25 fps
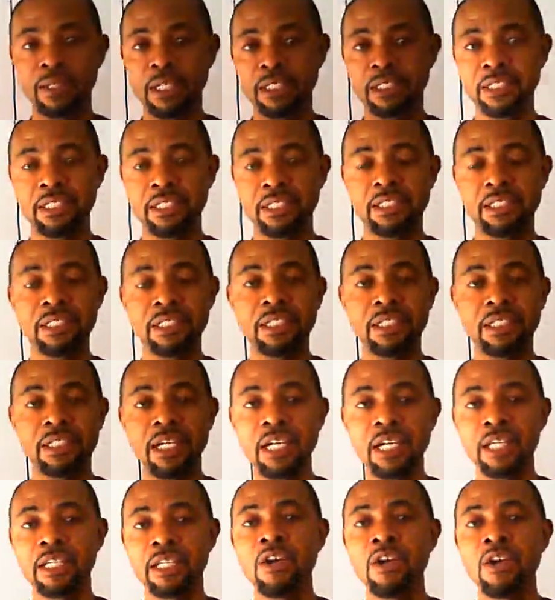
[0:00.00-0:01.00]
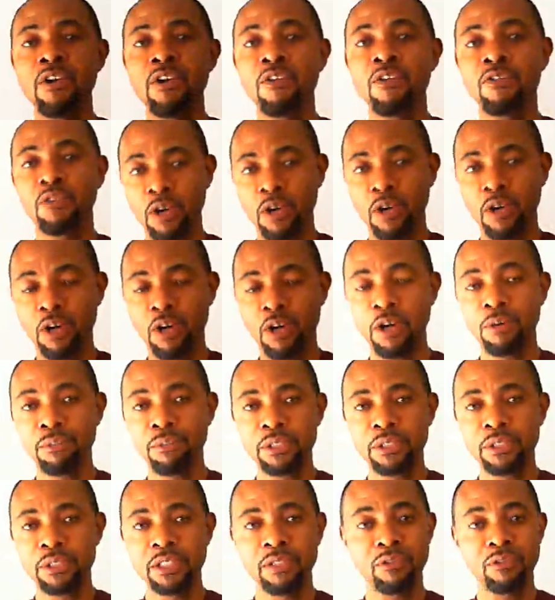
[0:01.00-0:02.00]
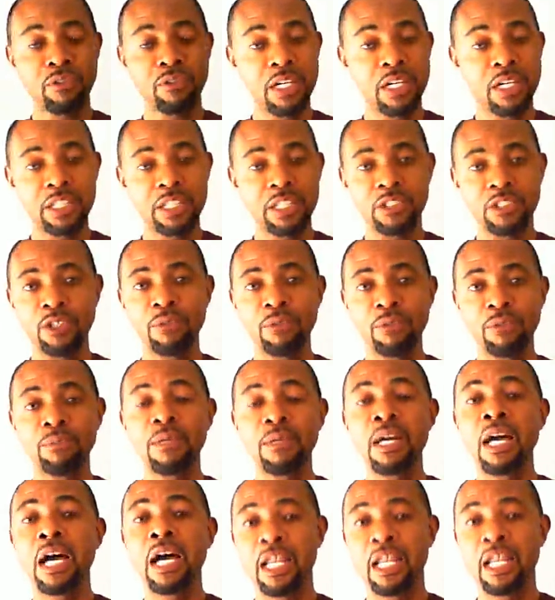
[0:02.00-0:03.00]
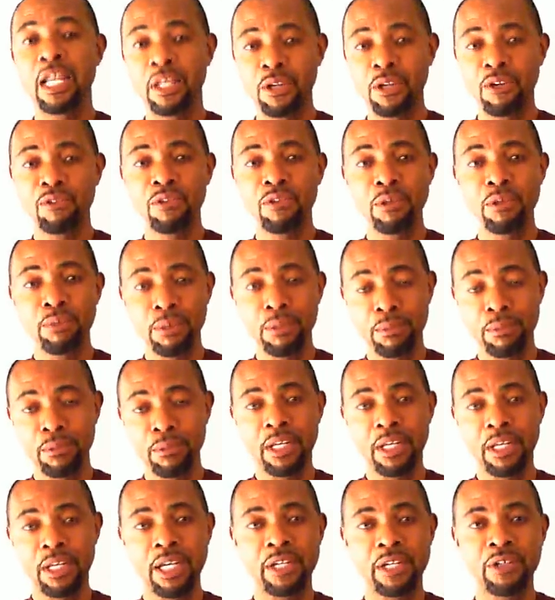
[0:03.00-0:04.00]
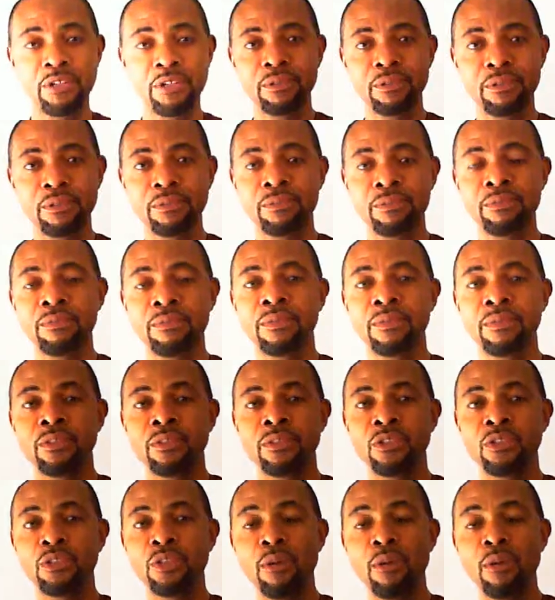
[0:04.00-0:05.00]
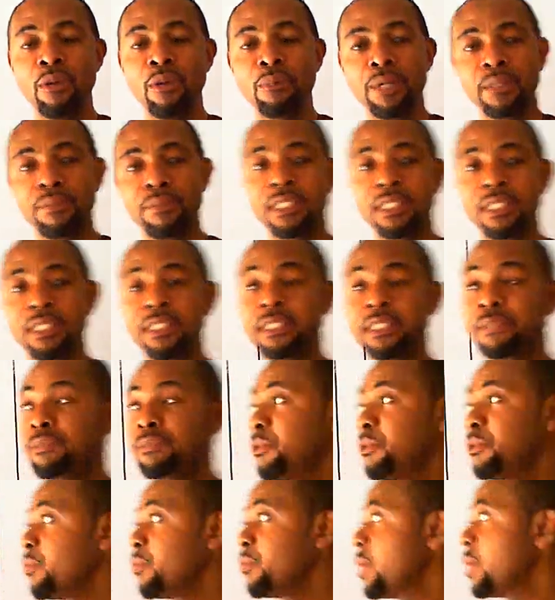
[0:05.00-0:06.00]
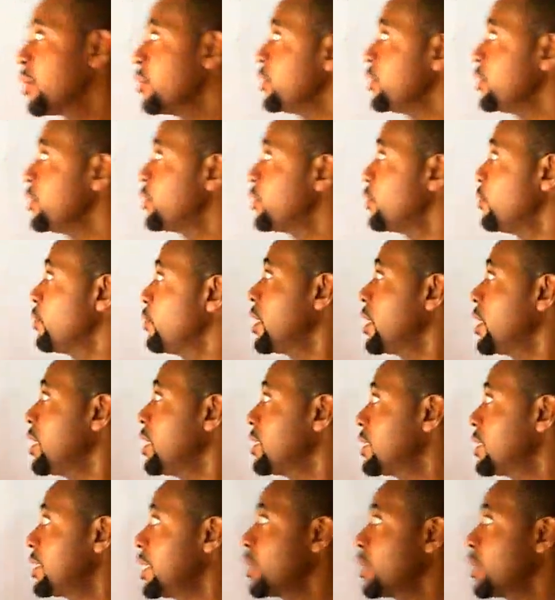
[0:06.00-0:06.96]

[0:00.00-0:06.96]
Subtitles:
that is designed for all beautiful, handsome, and lovely people like you. Today on Mathematics Meal, we are going to look at the